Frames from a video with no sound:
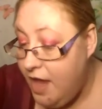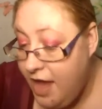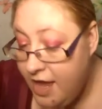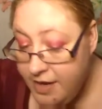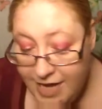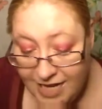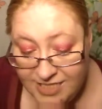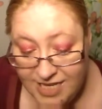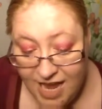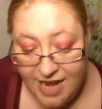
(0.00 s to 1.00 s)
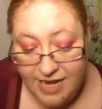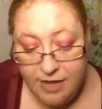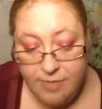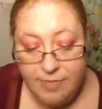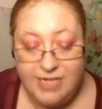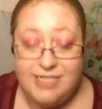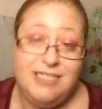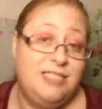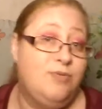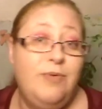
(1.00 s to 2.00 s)
Uh, next item is
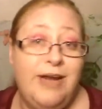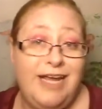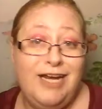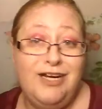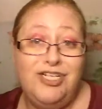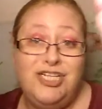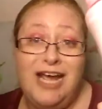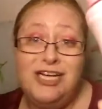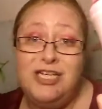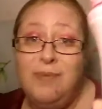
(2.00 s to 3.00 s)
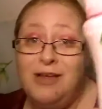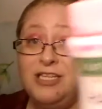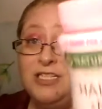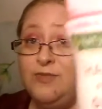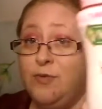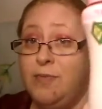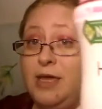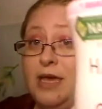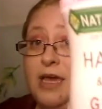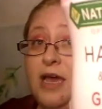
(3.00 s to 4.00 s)
this one right here. She actually bought this for
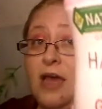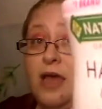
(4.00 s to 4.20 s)
me.